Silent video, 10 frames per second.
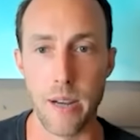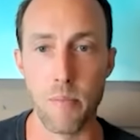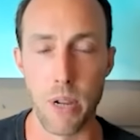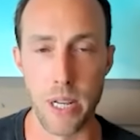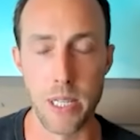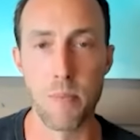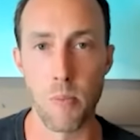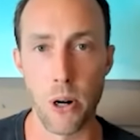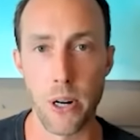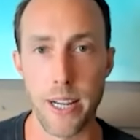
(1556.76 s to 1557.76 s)
in small
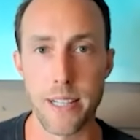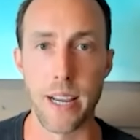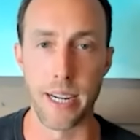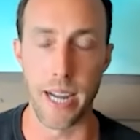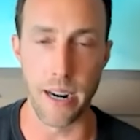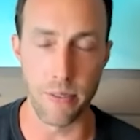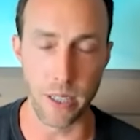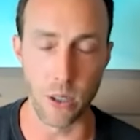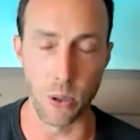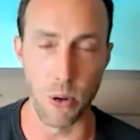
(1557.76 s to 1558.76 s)
markets, it can
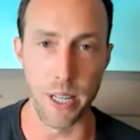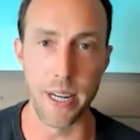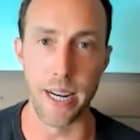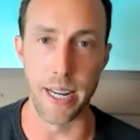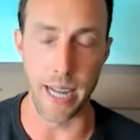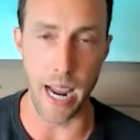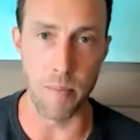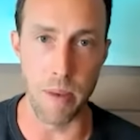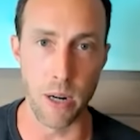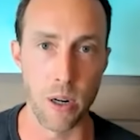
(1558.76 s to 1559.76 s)
affect liquidity and it
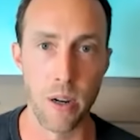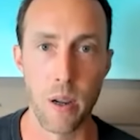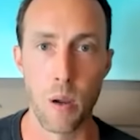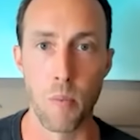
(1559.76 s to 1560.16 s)
can matter.